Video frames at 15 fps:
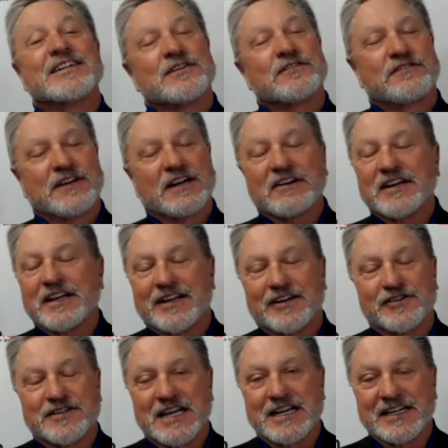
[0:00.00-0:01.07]
It's a very
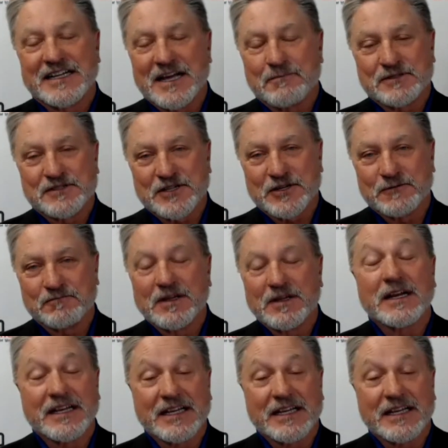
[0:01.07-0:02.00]
entertaining episode.